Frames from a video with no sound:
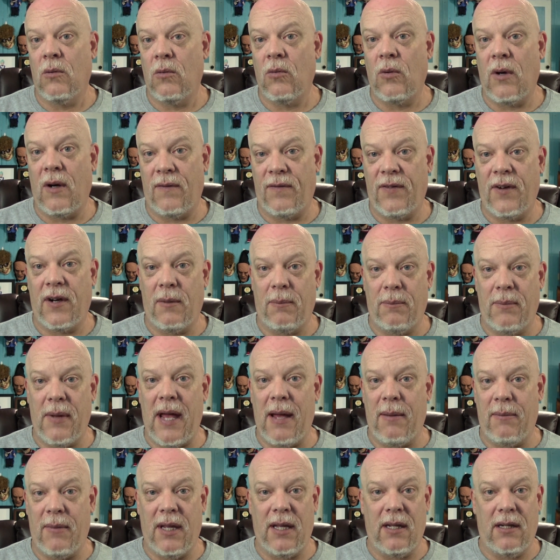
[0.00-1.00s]
welfare
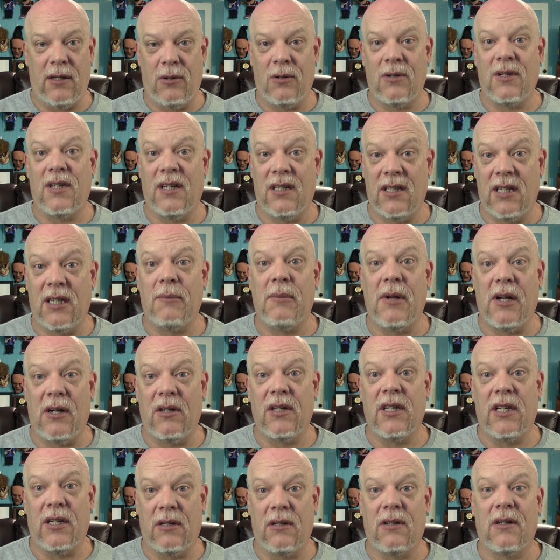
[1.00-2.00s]
Batman utility
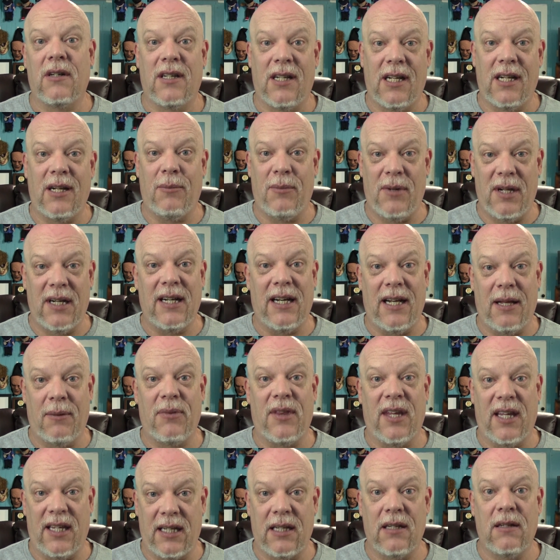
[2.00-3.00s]
belt here in a minute,
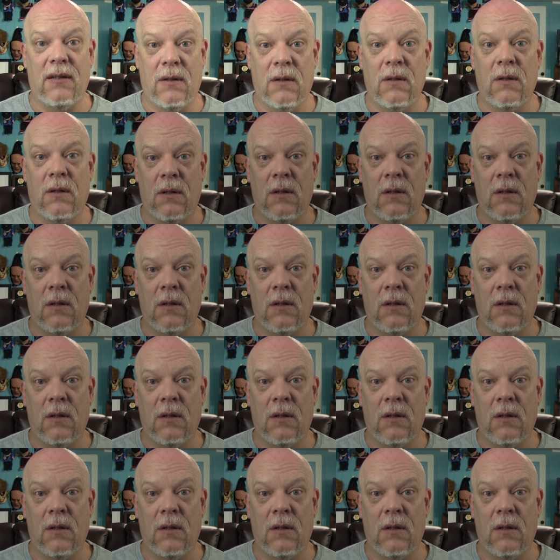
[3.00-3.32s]
I'm thinking.